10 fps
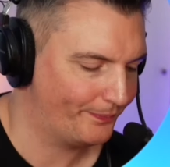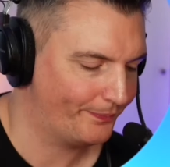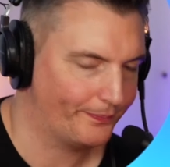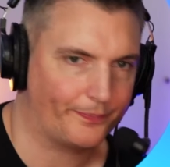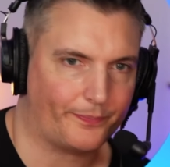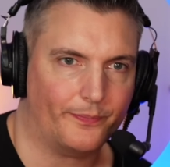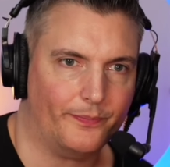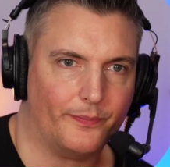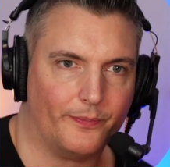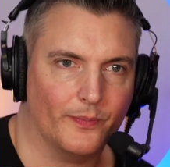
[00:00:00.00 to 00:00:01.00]

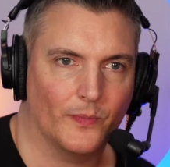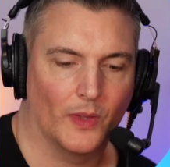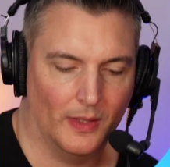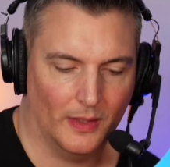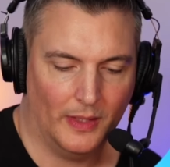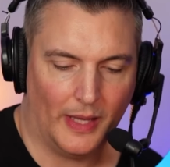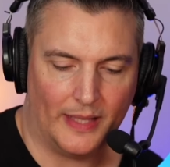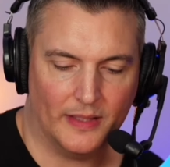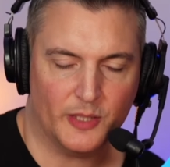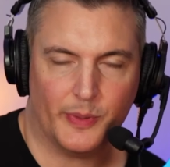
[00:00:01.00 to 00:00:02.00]
And
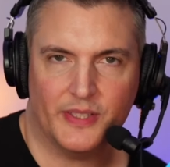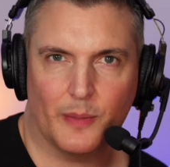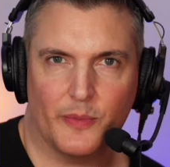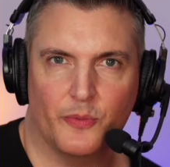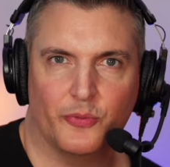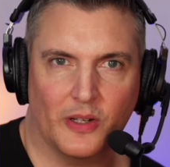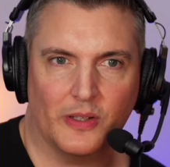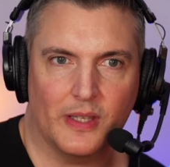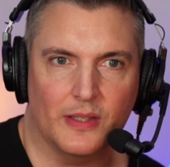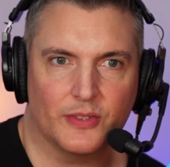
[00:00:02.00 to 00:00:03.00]
let's play something
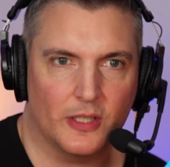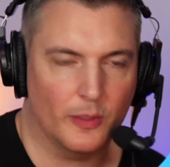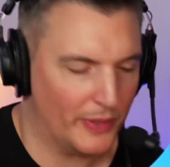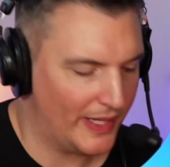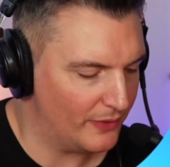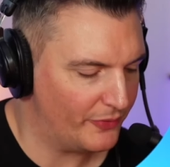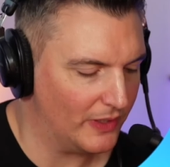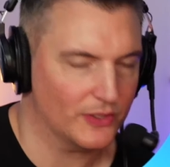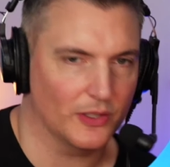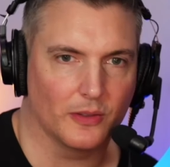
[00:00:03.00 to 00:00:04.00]
funky. So you're playing a
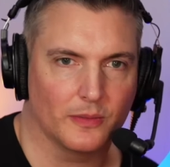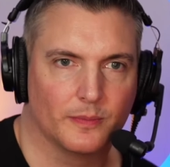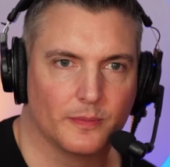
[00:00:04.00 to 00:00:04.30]
funk song.